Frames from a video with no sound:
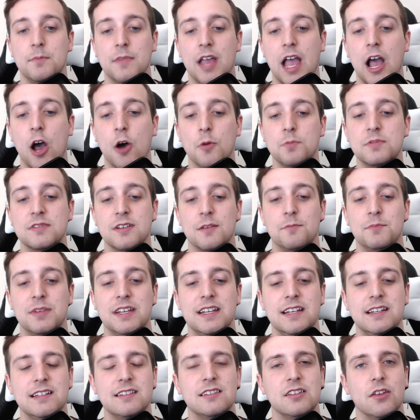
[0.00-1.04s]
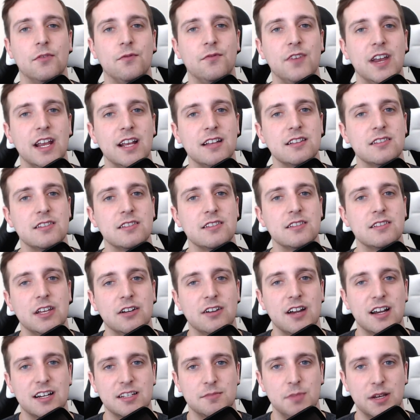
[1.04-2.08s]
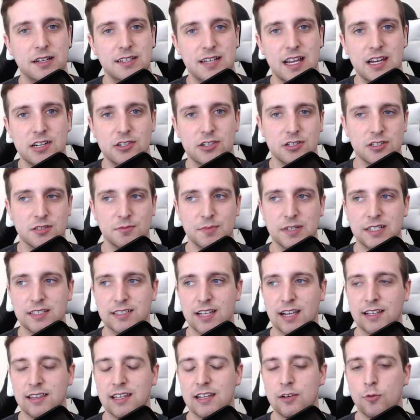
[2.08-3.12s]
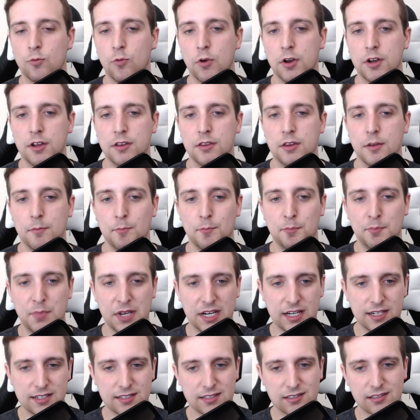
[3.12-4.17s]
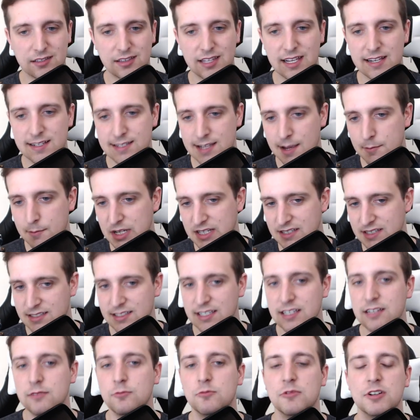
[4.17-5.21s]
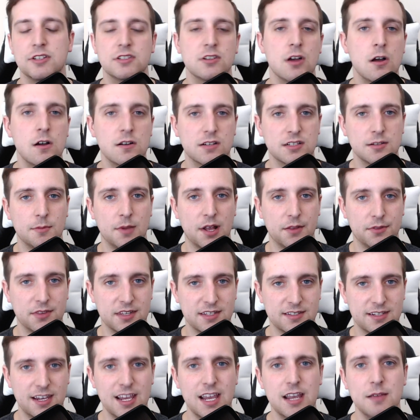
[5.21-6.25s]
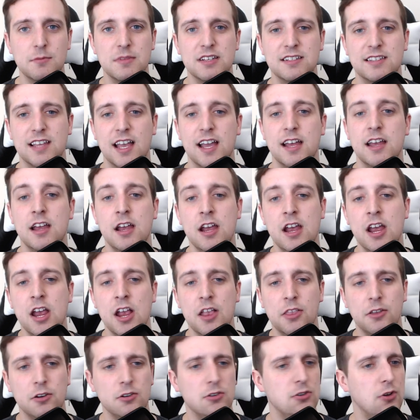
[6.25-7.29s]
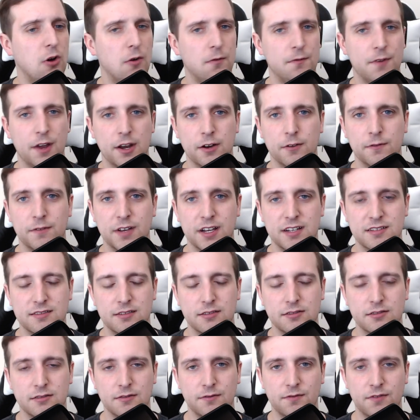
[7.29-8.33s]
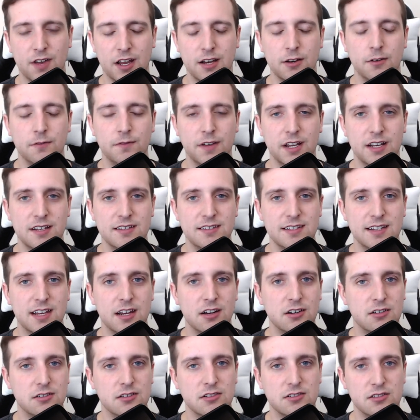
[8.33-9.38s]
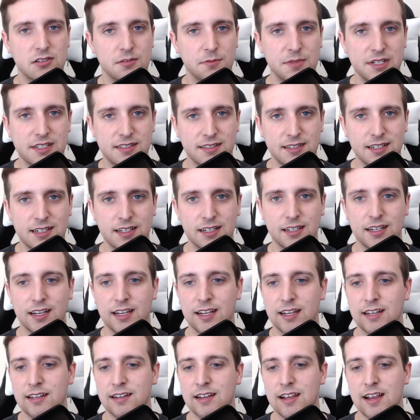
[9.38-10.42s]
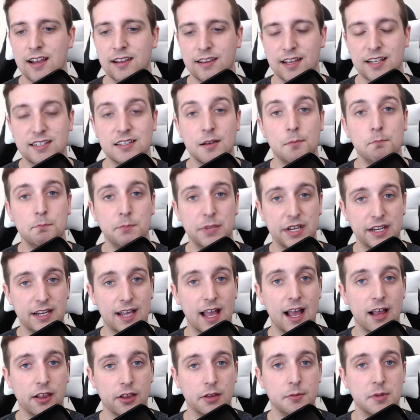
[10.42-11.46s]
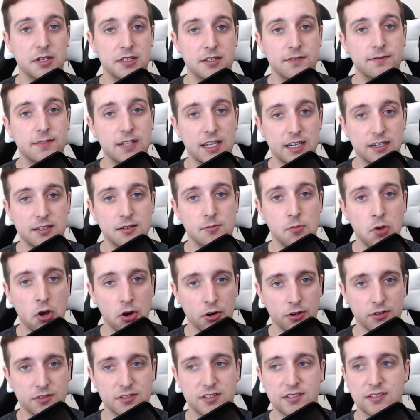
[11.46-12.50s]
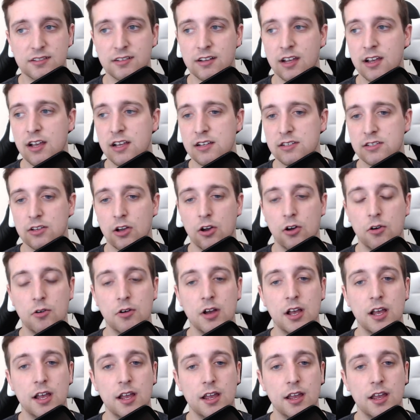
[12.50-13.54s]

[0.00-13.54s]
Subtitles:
helped appease the fans of their expectations, because I think one of the biggest things I've been seeing with talks about this game is that there are no Final Fantasy characters to be seen, and that's a big element of Kingdom Hearts. So